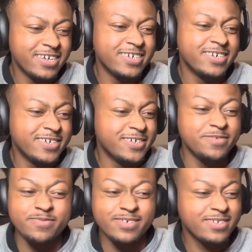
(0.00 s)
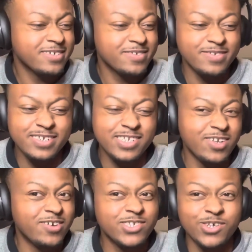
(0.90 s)
Oh, this
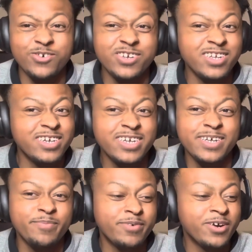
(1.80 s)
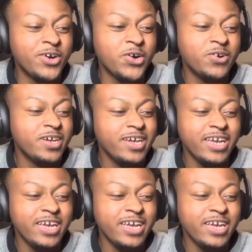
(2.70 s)
song's so good, bro.